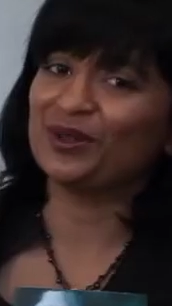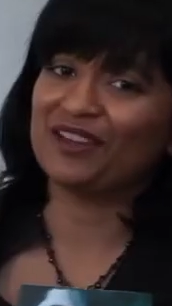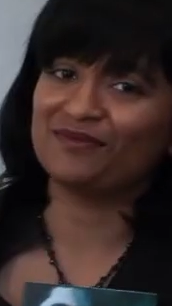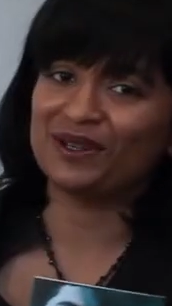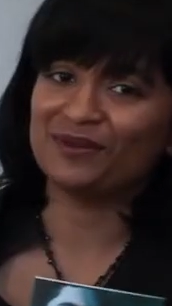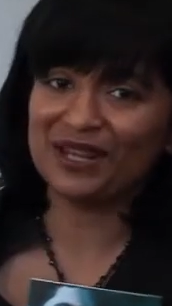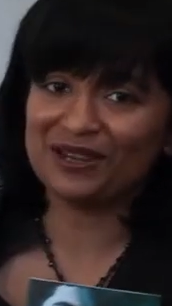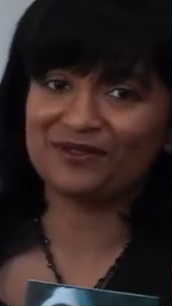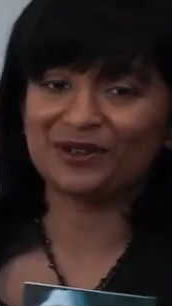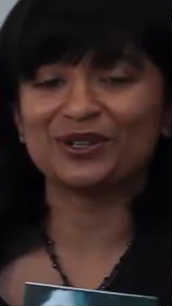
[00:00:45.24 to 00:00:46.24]
have been
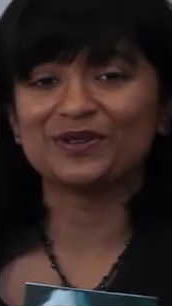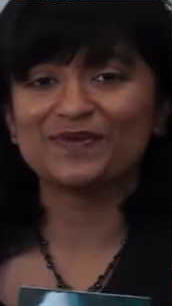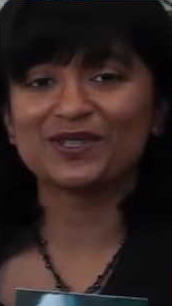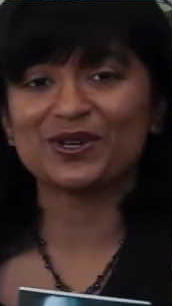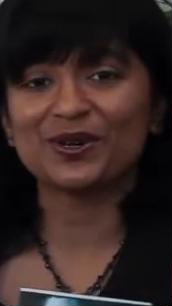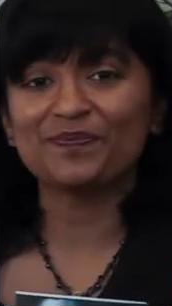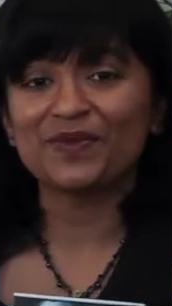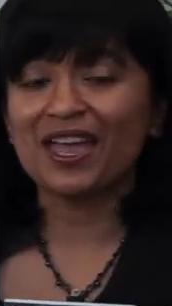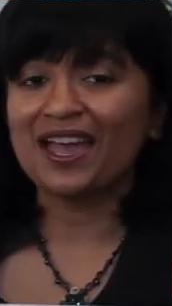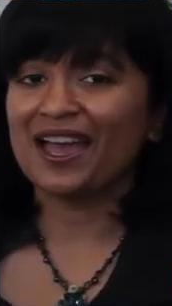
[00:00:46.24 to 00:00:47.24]
waiting for. So
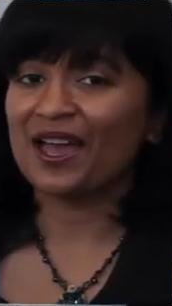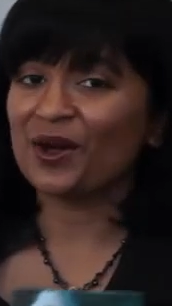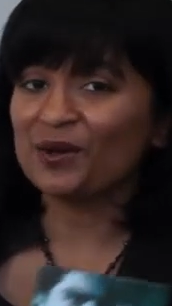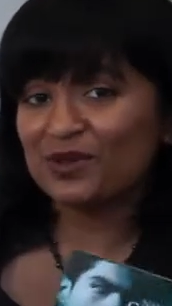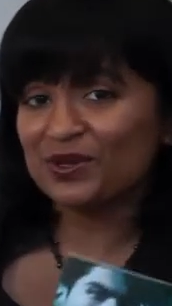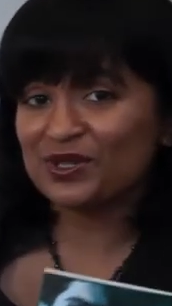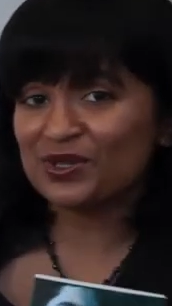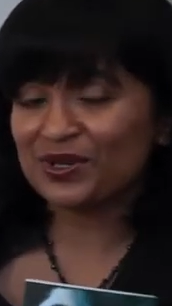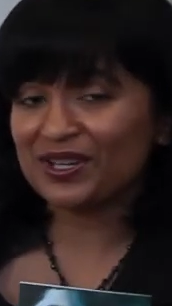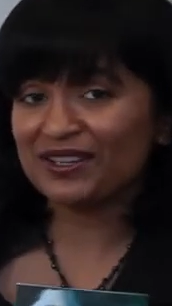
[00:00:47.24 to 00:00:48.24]
I hope you
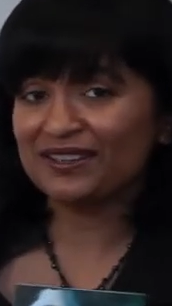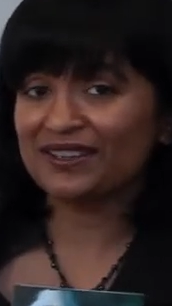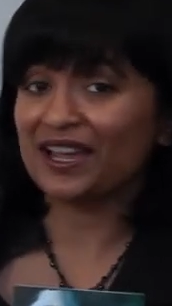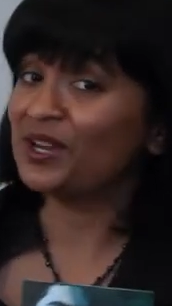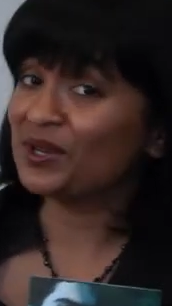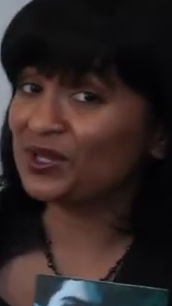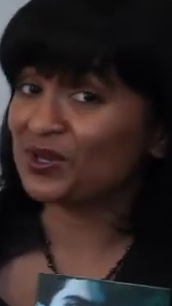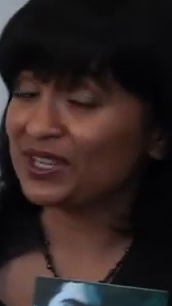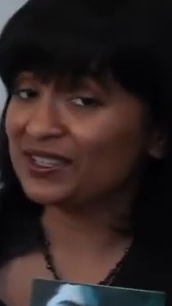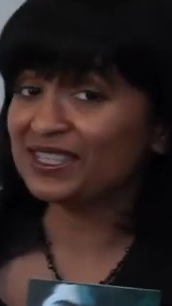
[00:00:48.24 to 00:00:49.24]
enjoy, are you
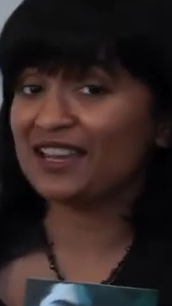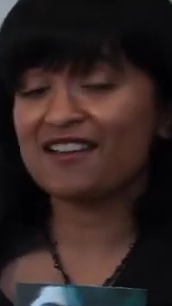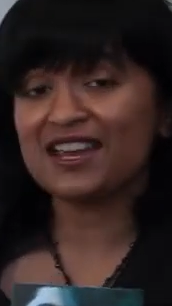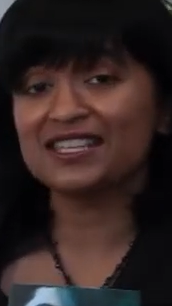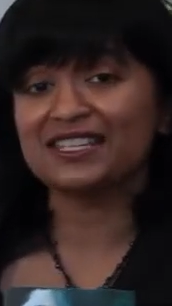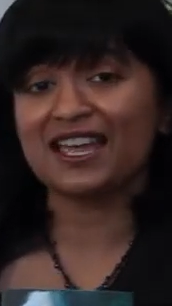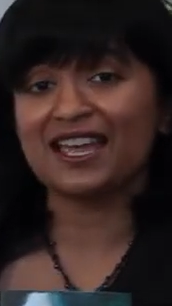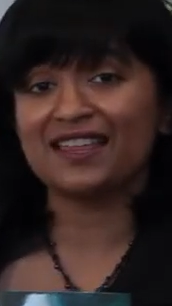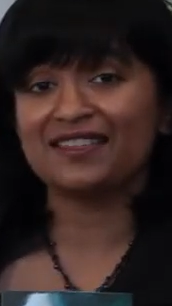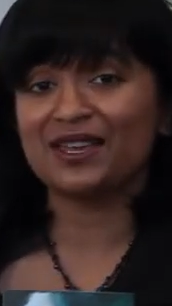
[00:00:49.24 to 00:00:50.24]
enjoying the series,
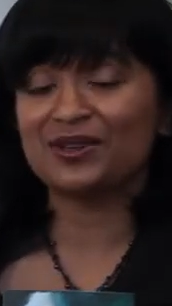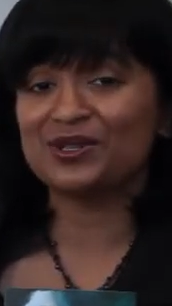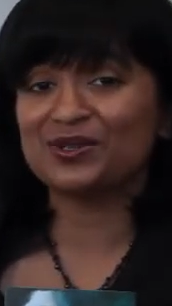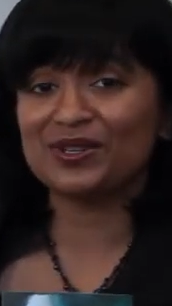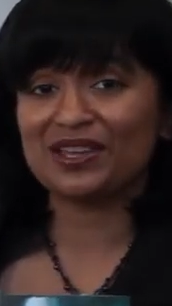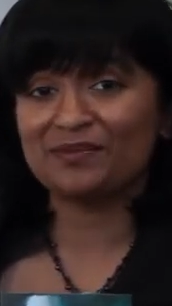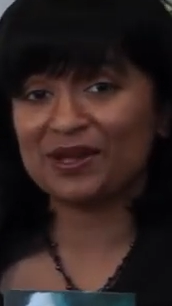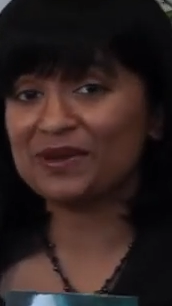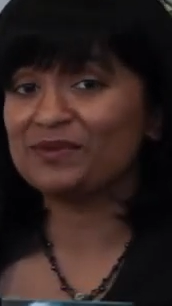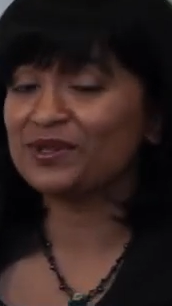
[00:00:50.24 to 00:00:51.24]
and that you enjoy the
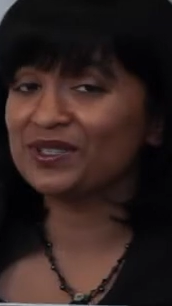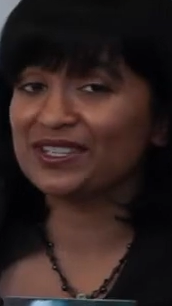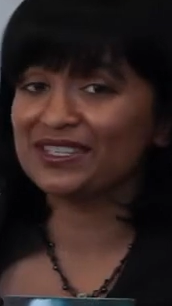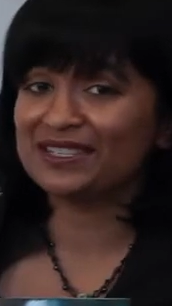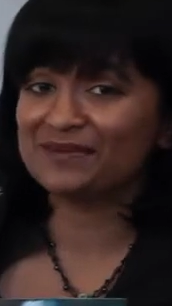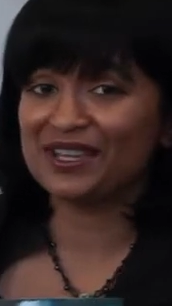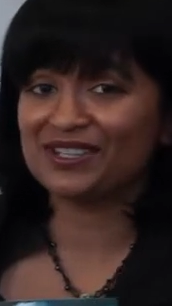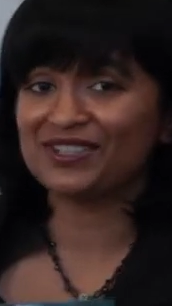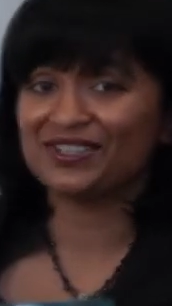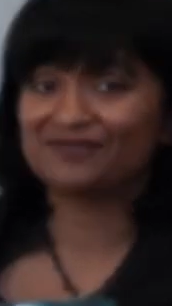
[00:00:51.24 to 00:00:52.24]
upcoming books just as
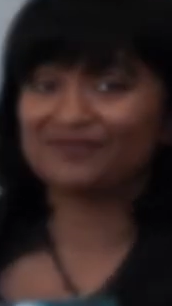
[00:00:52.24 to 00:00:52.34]
much.